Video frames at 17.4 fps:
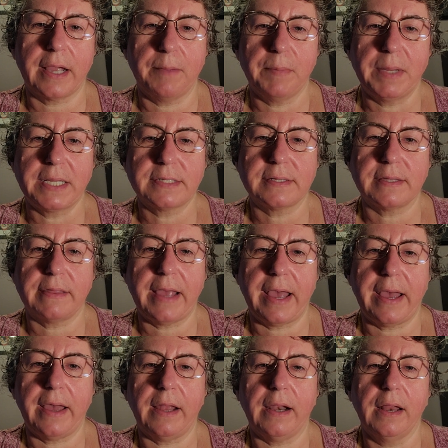coming to
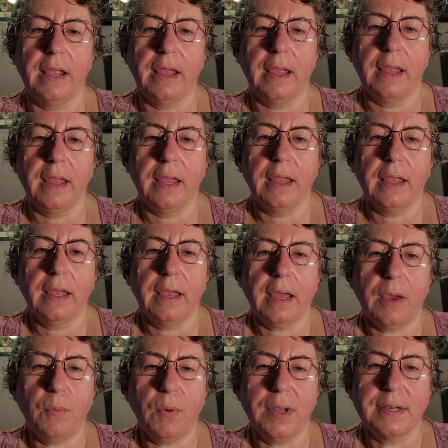that,
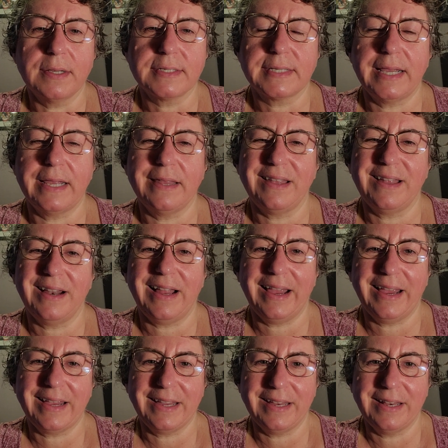I want to say that
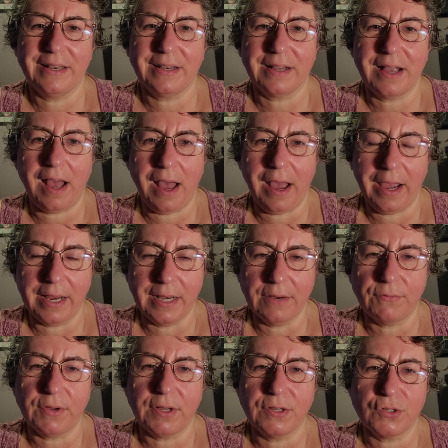I can kind
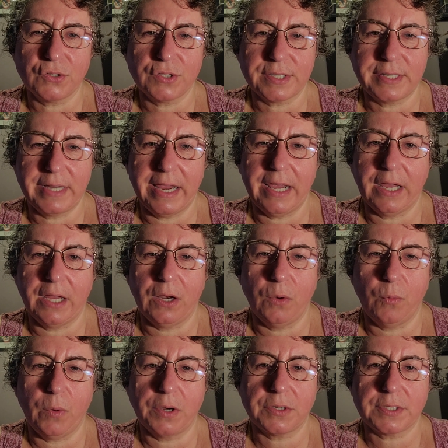of
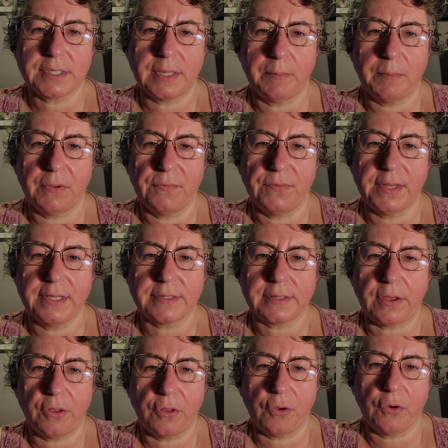understand where some of these
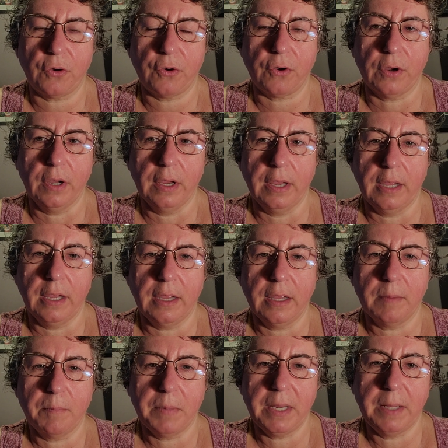other
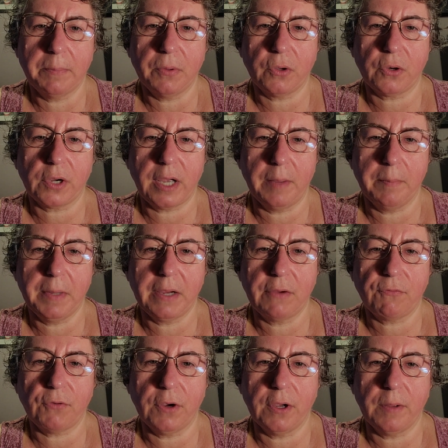people are coming
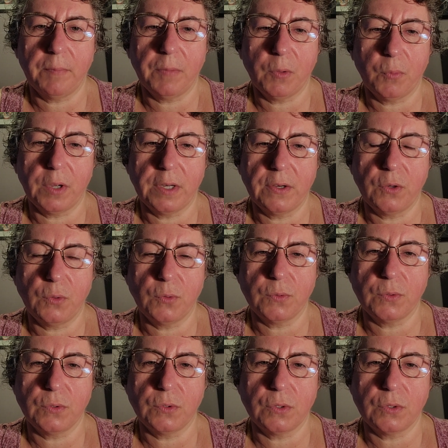from, the one who